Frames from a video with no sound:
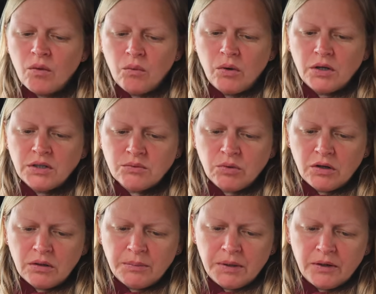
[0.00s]
What
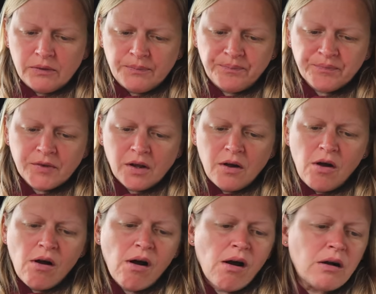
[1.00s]
am I?
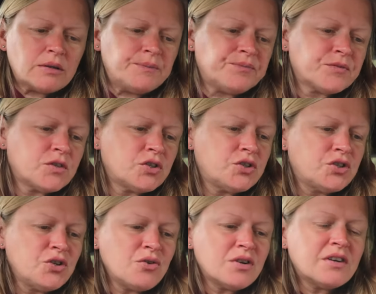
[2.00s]
Oh, the
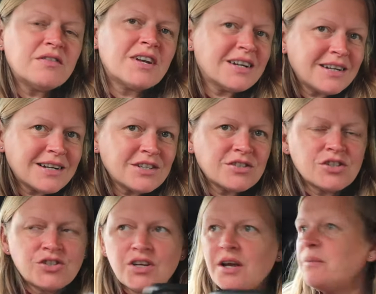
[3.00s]
Duke of Lancaster
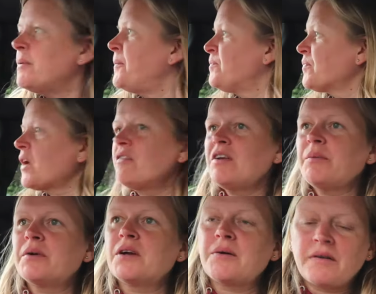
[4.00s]
ship. I really
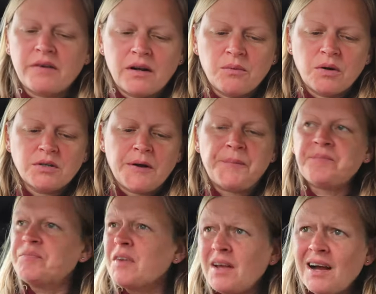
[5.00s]
want to go and have a little wander.
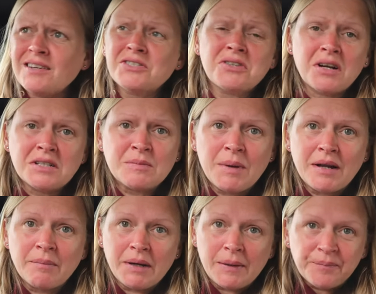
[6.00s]
It has started spitting
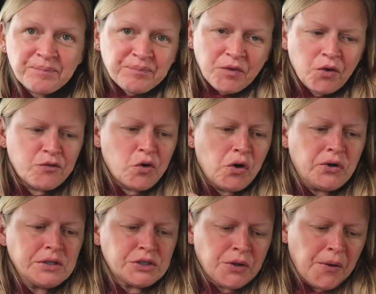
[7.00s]
a bit, of
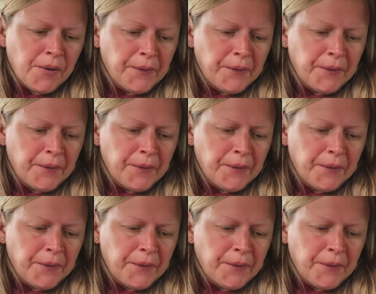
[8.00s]
course.